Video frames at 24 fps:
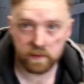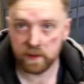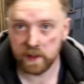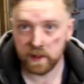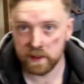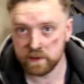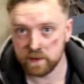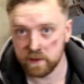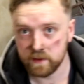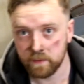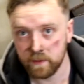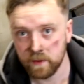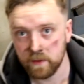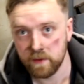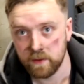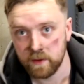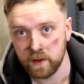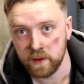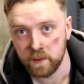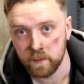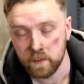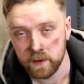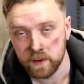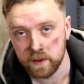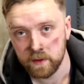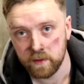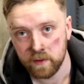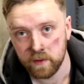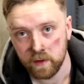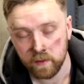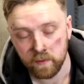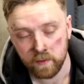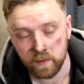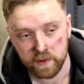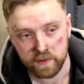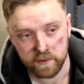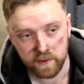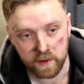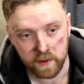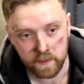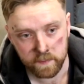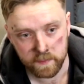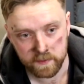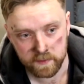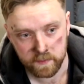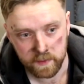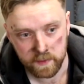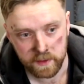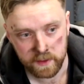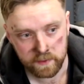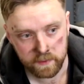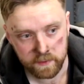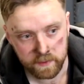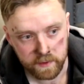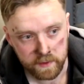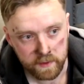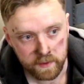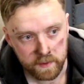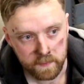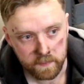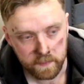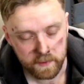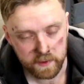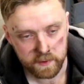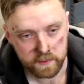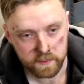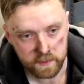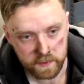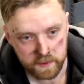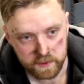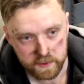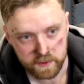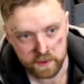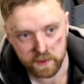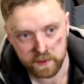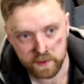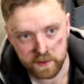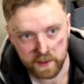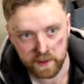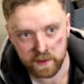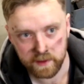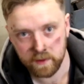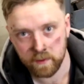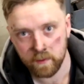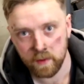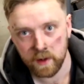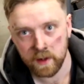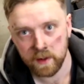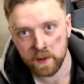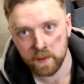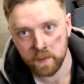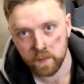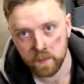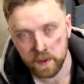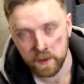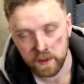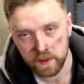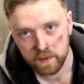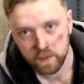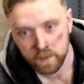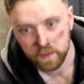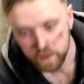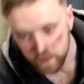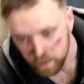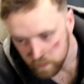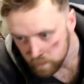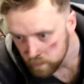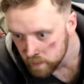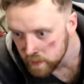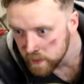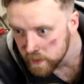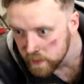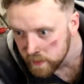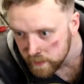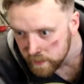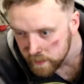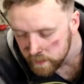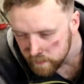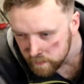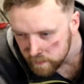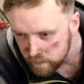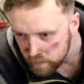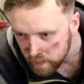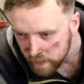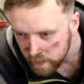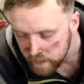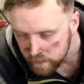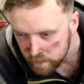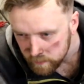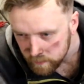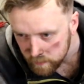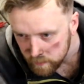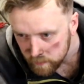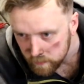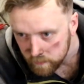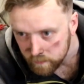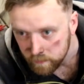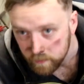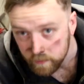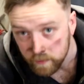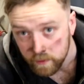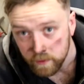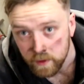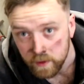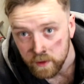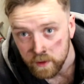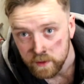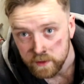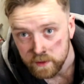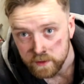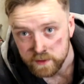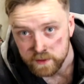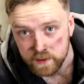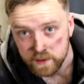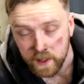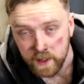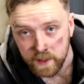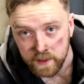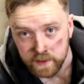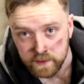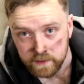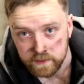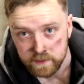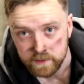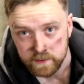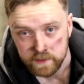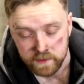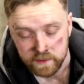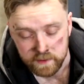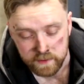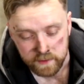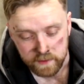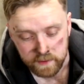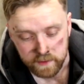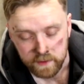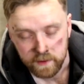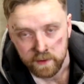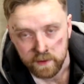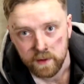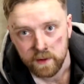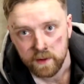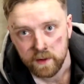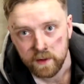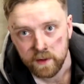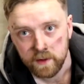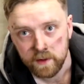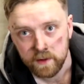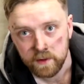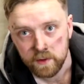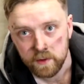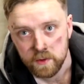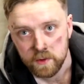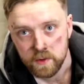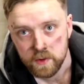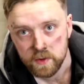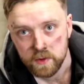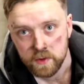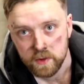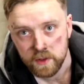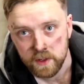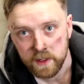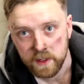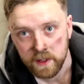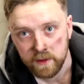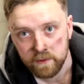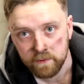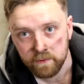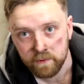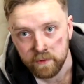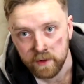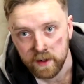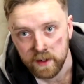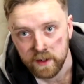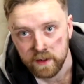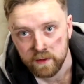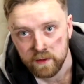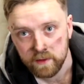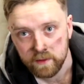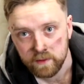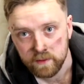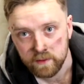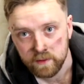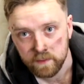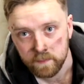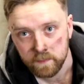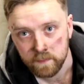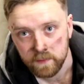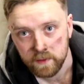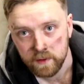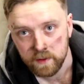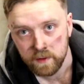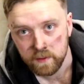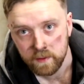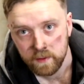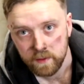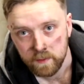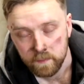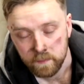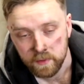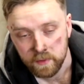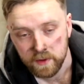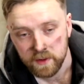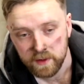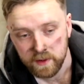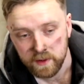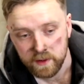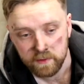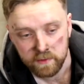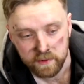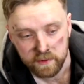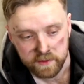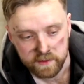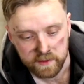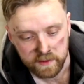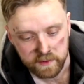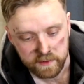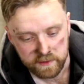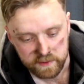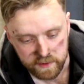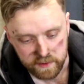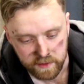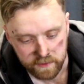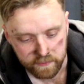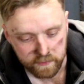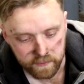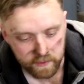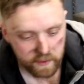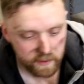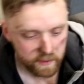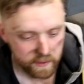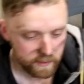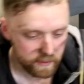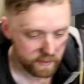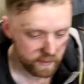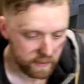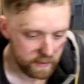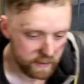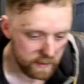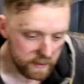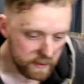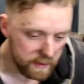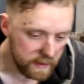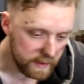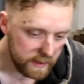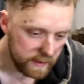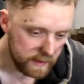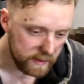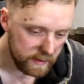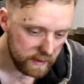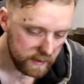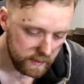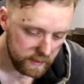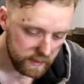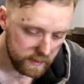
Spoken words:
that's the fun thing when they're all rusted up as well, because when you start taking the grinding wheel to it and really trying to look for signs, you usually can find some pretty interesting stuff, like